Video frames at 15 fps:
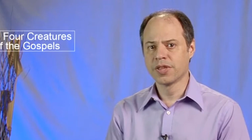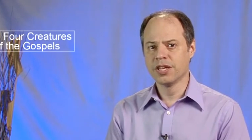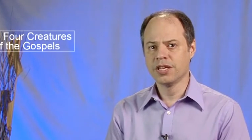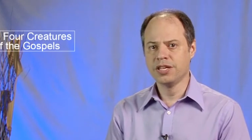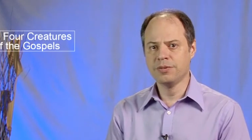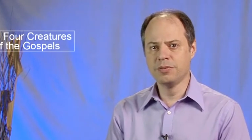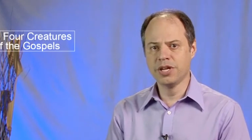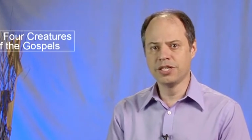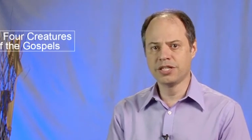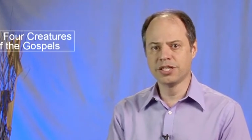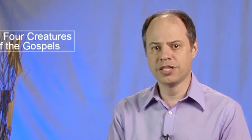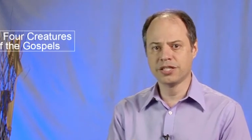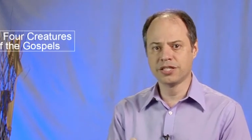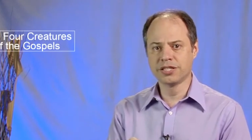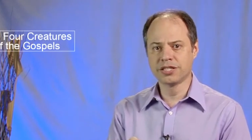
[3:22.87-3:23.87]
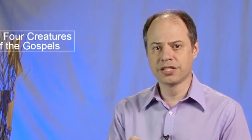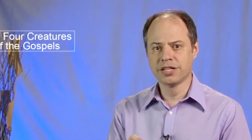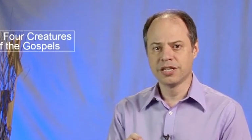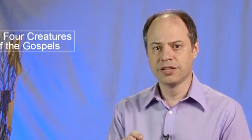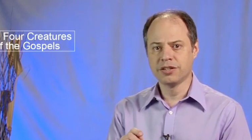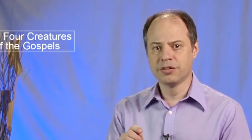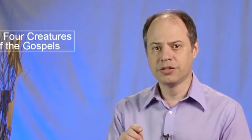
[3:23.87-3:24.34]
He mentions
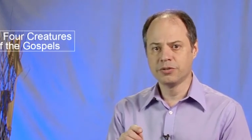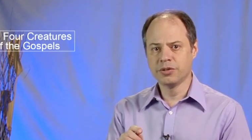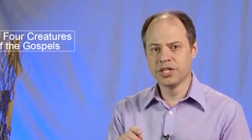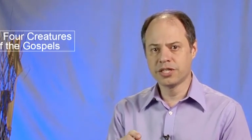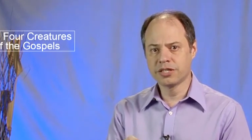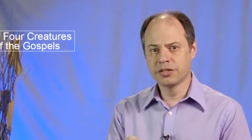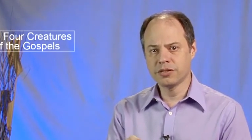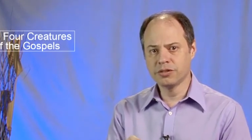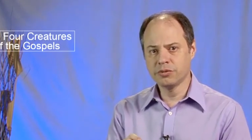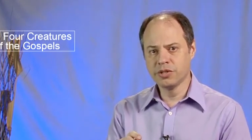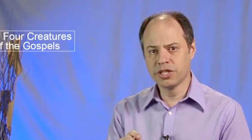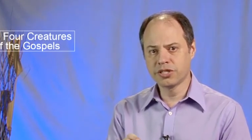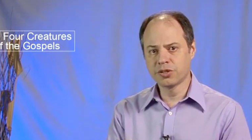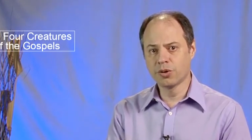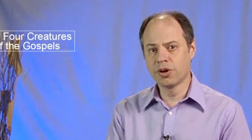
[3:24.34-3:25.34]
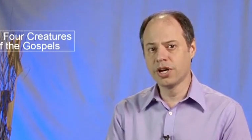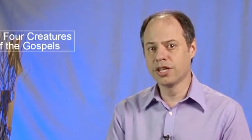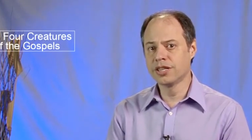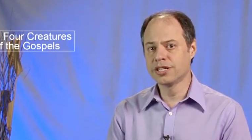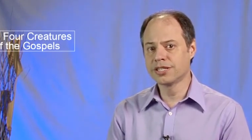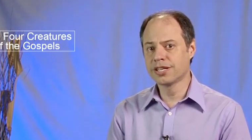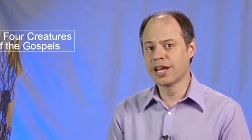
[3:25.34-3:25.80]
restoring
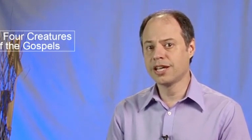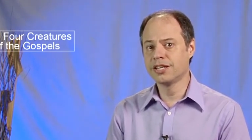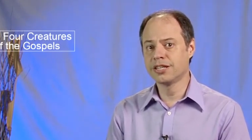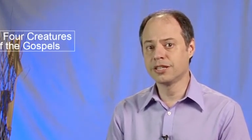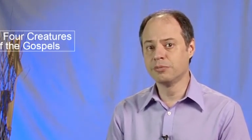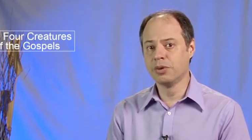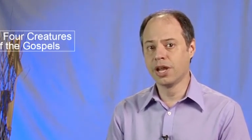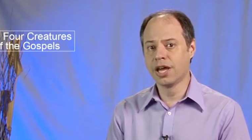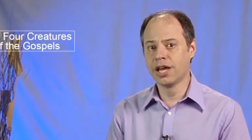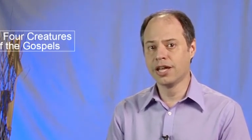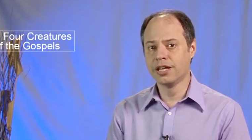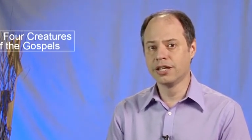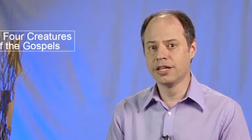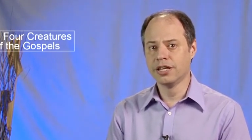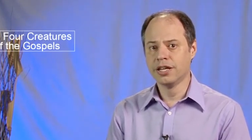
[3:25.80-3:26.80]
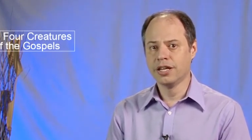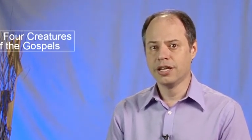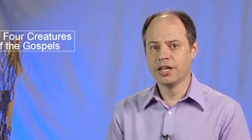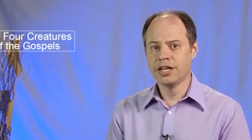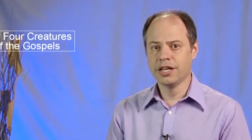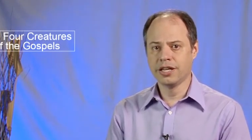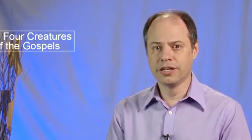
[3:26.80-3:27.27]
the sight to the blind
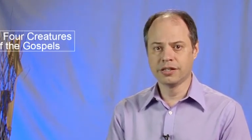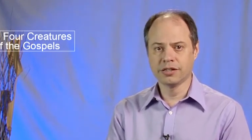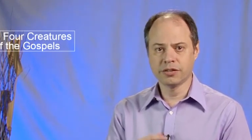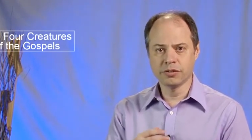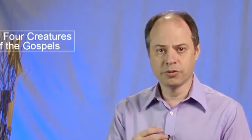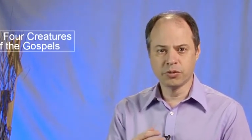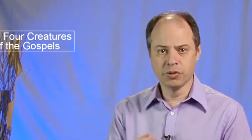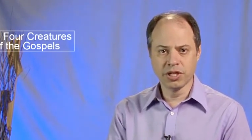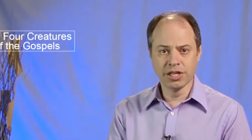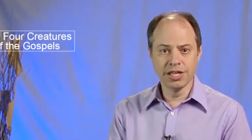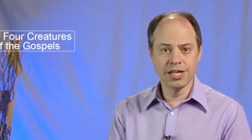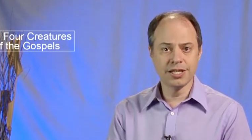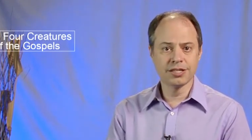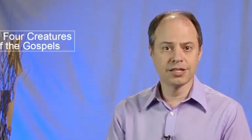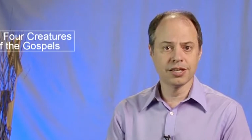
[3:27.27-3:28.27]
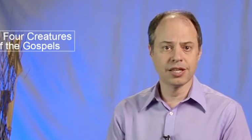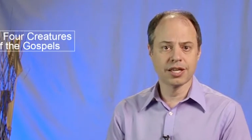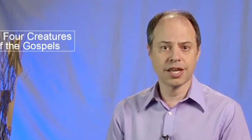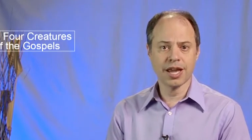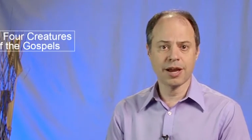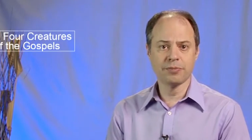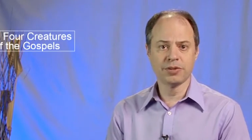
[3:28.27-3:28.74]
and release to the
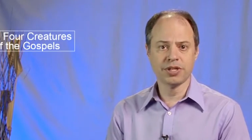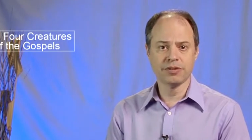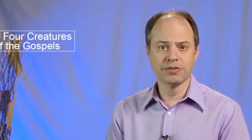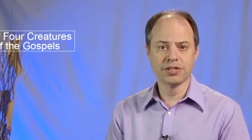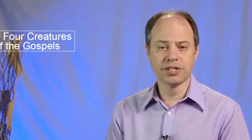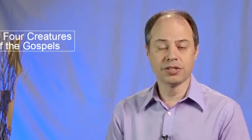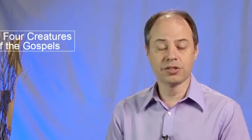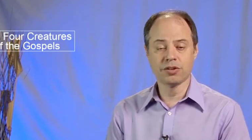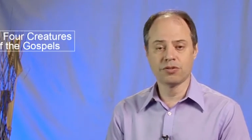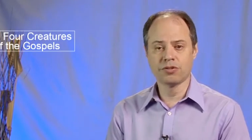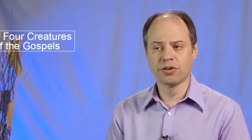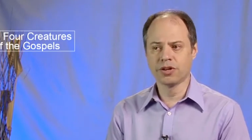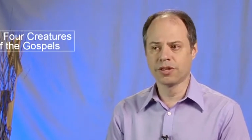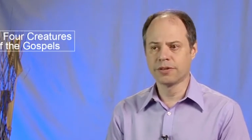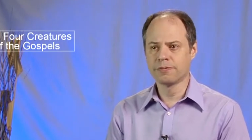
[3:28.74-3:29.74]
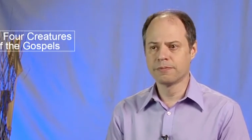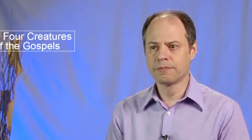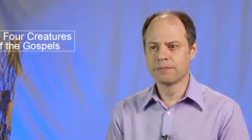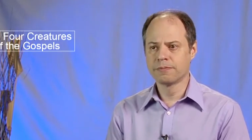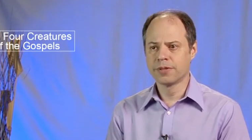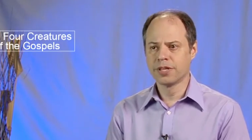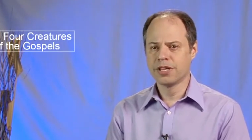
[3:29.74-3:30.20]
captives and so forth.
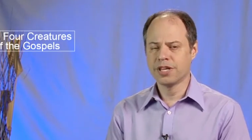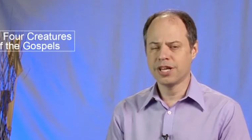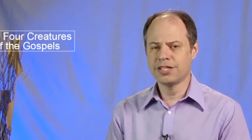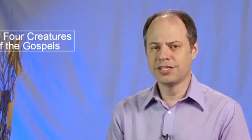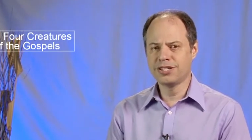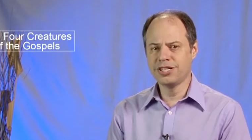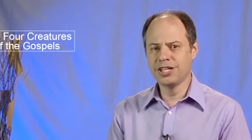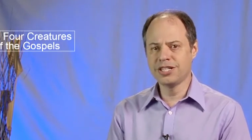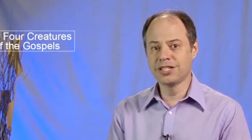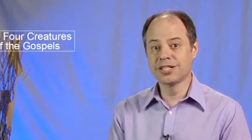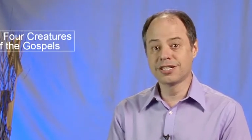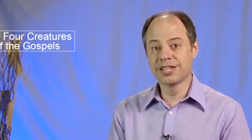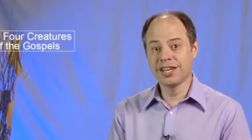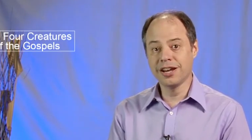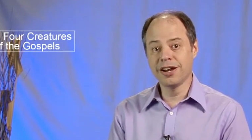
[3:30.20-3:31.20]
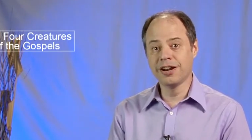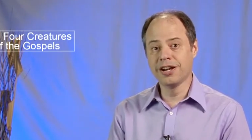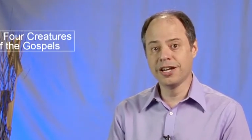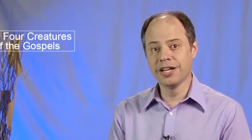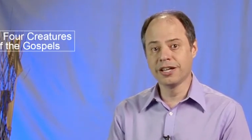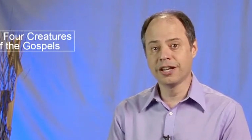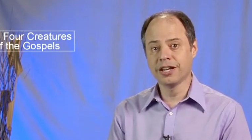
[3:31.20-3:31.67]
That's Jesus
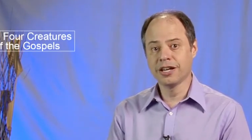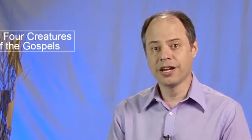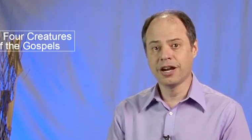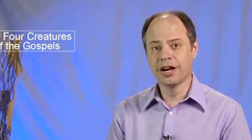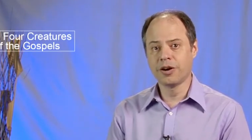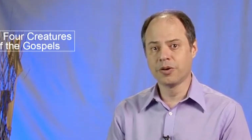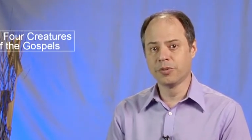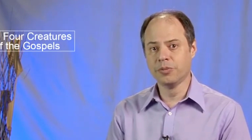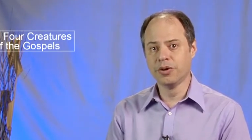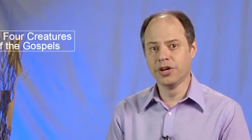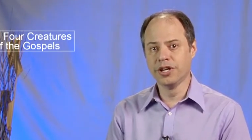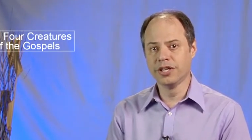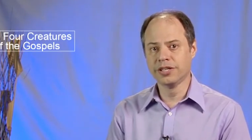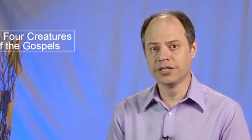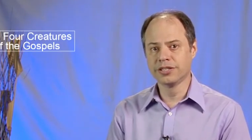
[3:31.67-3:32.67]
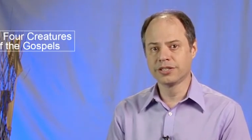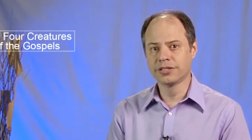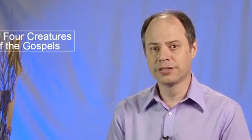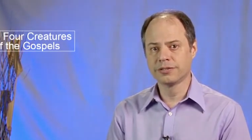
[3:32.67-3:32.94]
carrying our burdens.